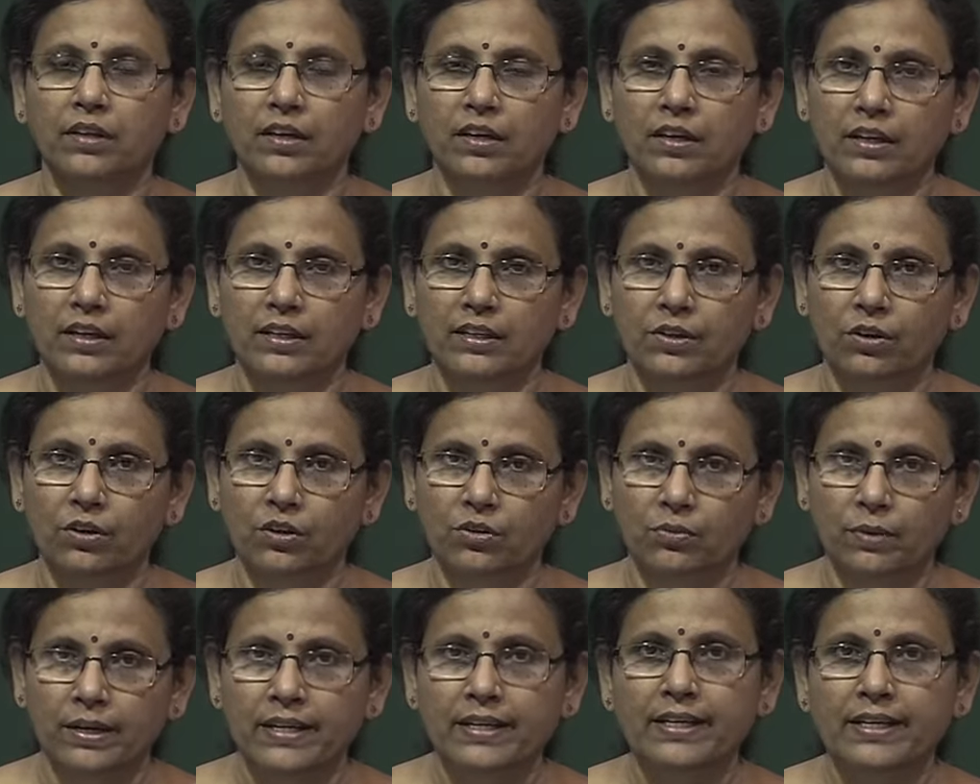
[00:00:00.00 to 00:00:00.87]
your
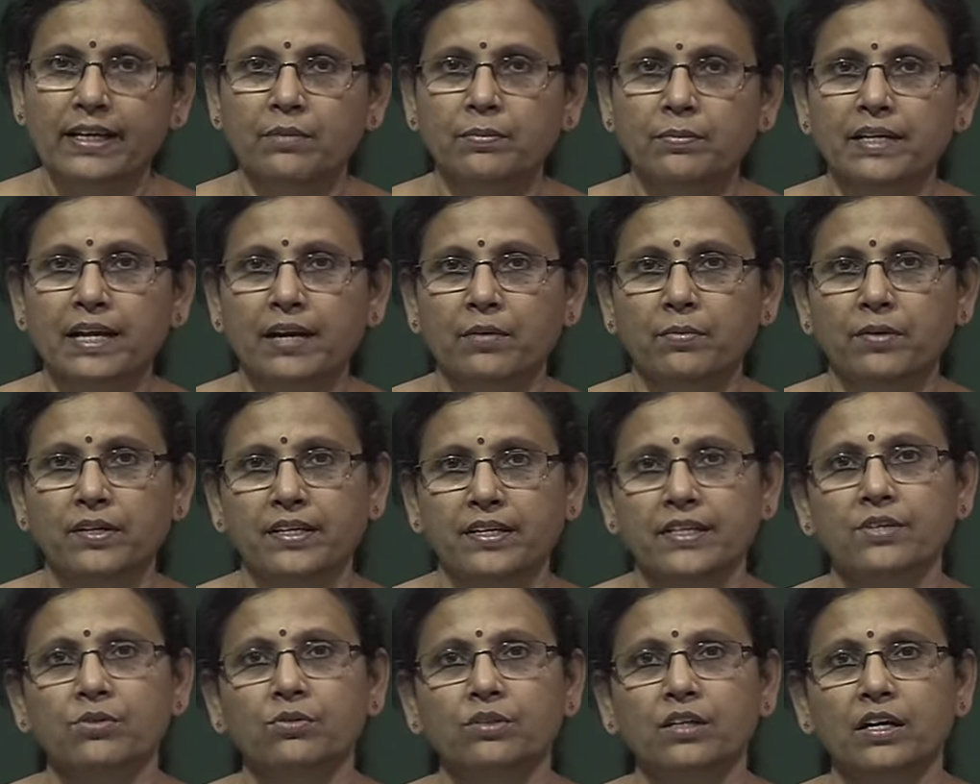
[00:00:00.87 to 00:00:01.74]
query can be
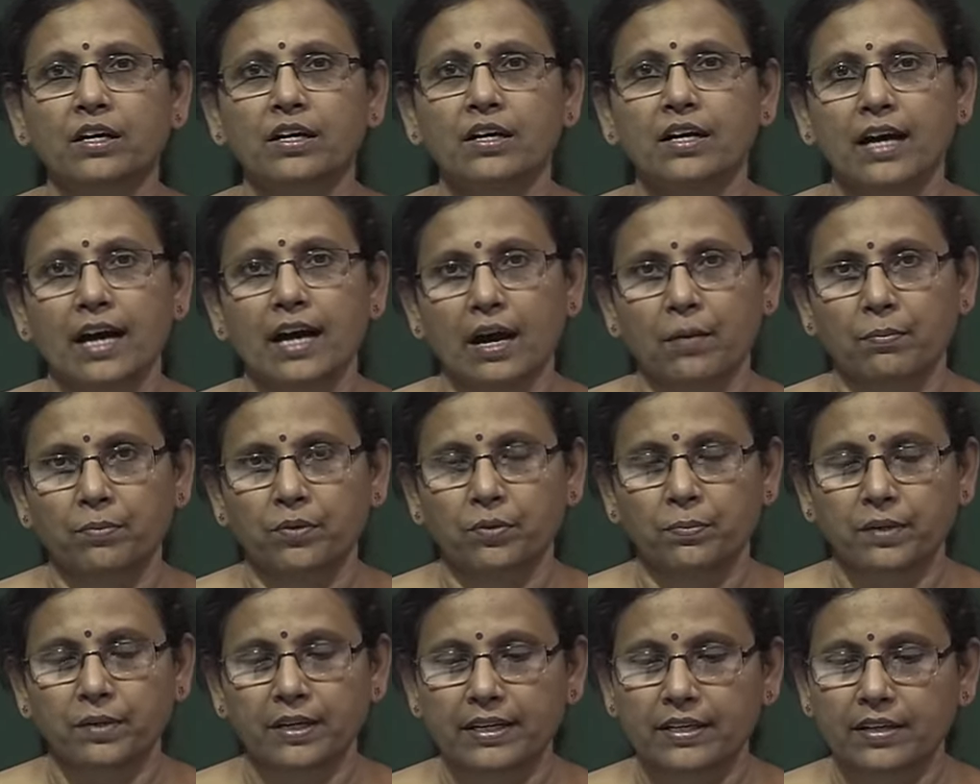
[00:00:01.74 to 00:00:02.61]
diverted to the
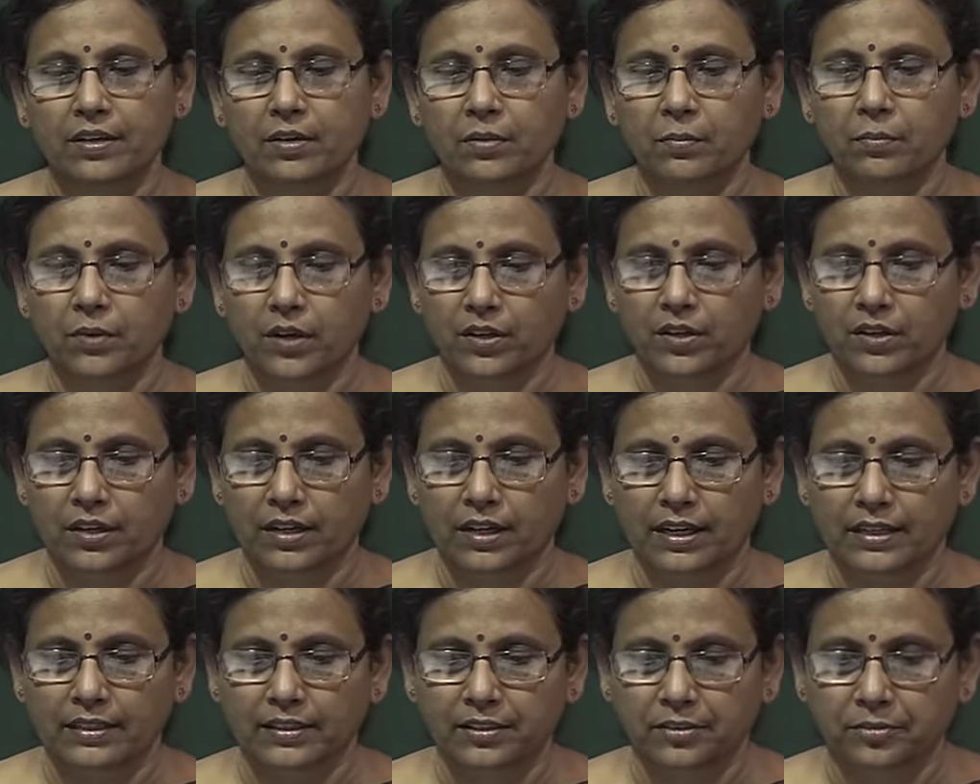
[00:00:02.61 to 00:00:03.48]
appropriate product line.